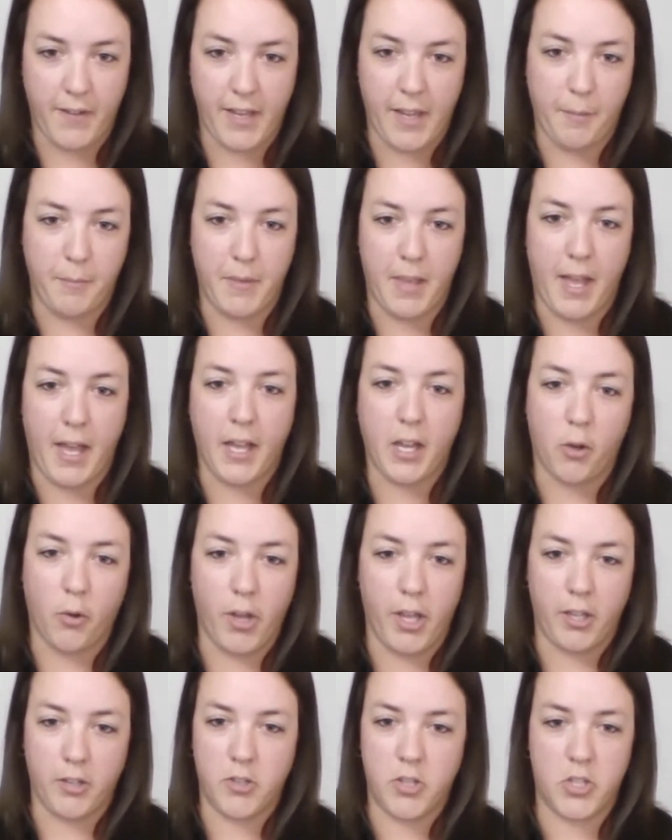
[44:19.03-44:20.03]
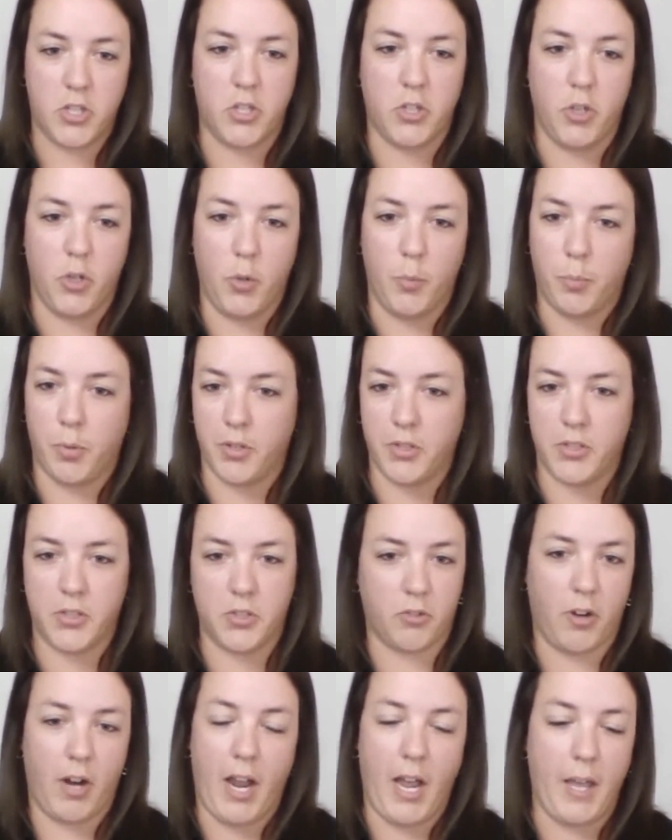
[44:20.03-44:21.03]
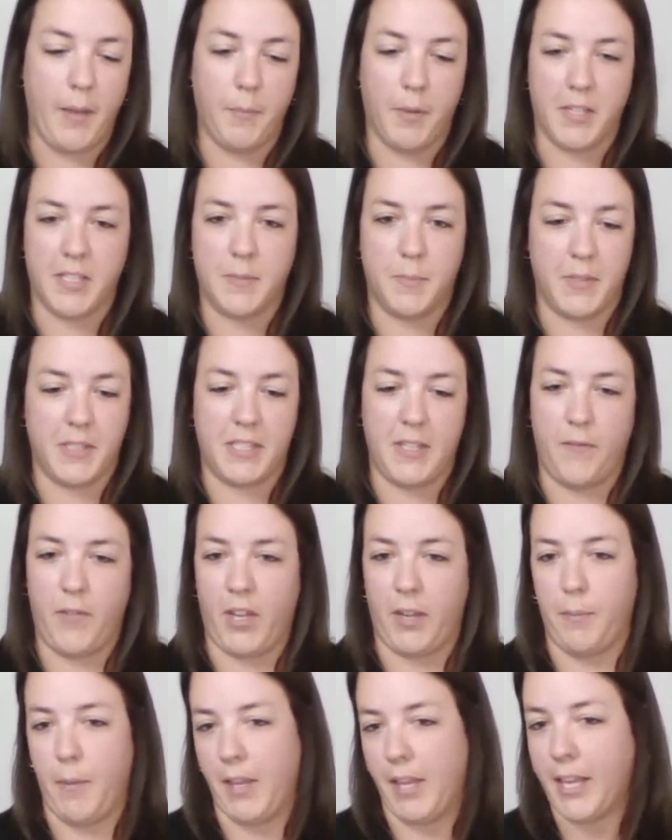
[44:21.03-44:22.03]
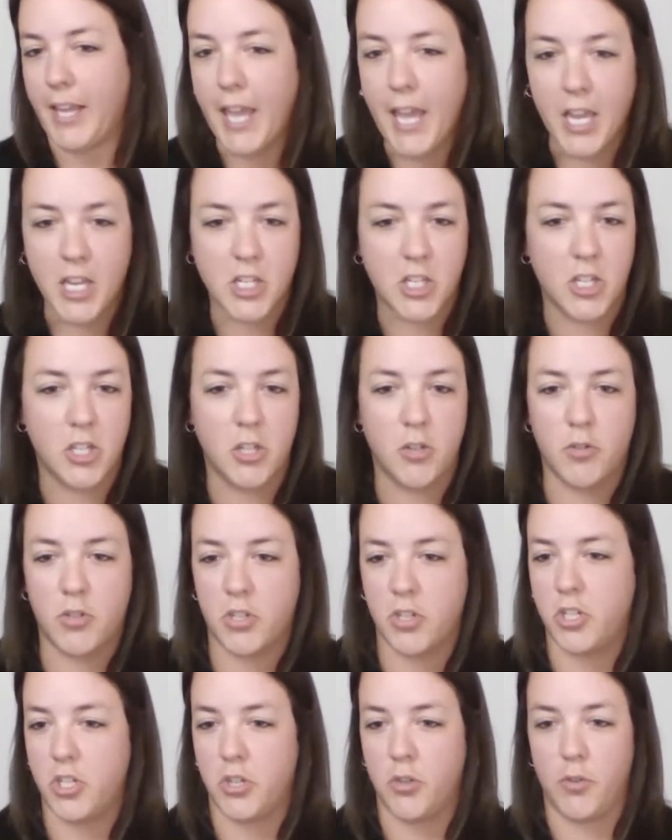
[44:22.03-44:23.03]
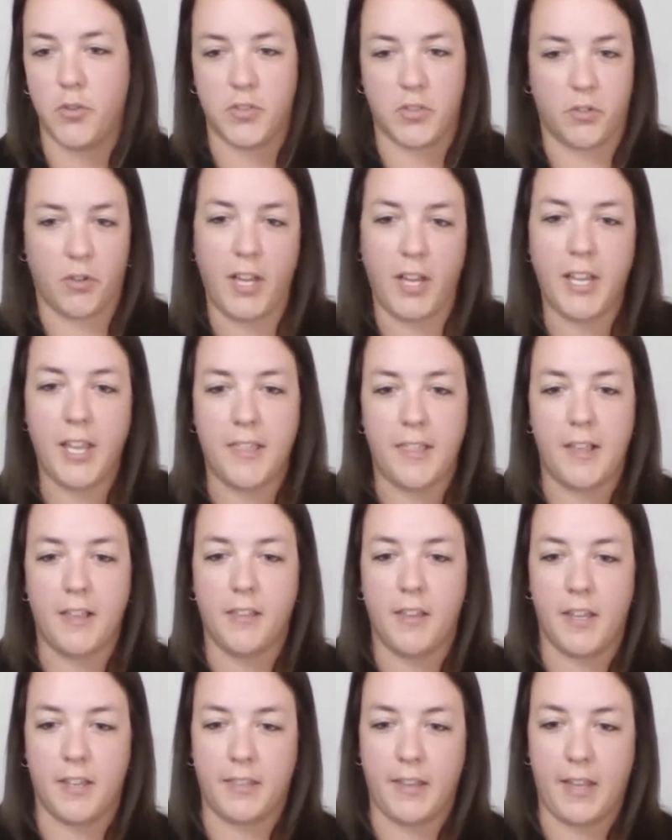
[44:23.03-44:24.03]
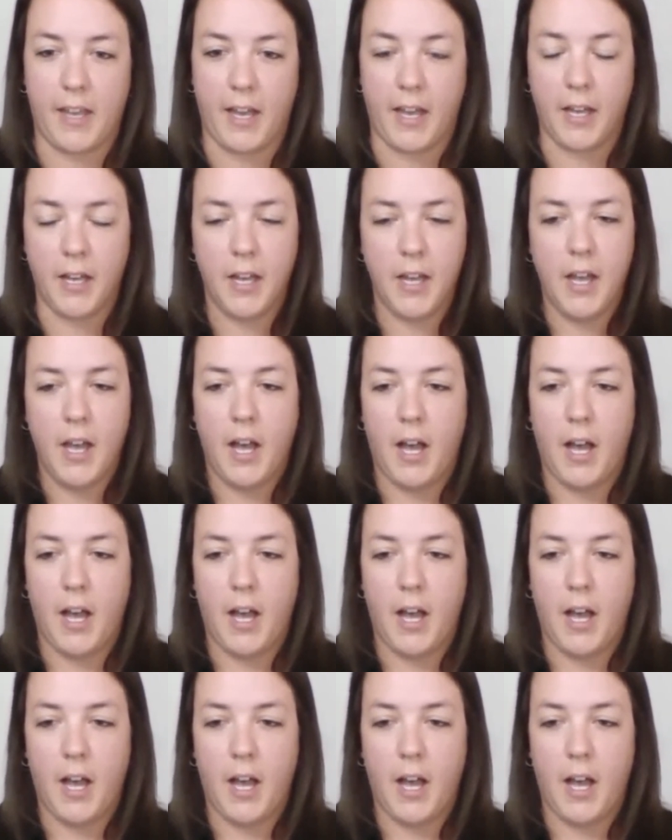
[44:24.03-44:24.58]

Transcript: I am not going to prescribe a specific medication you should use or anything like that.